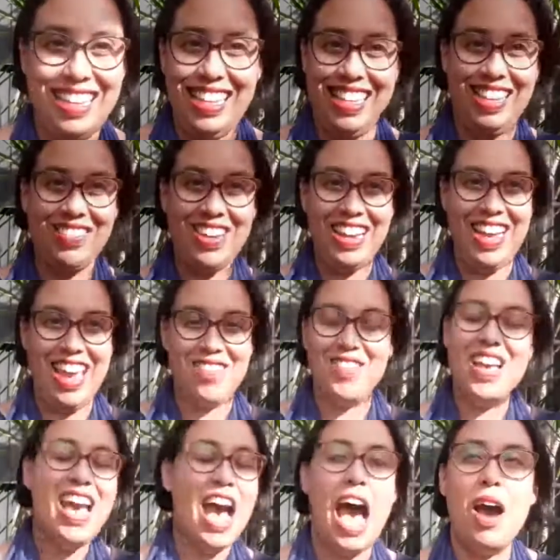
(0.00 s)
Here I am.
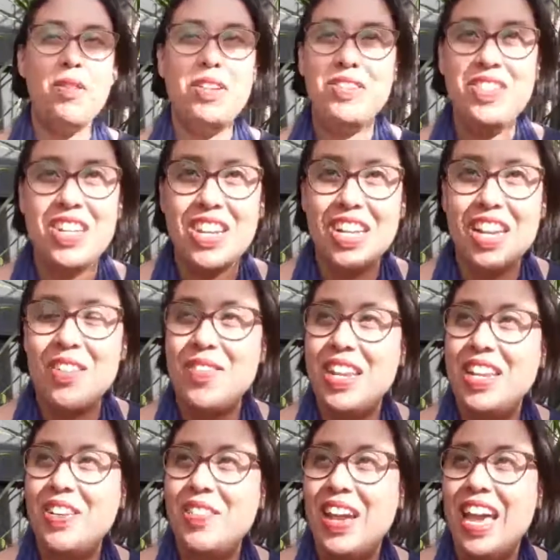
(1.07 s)
I would have turned up anyway.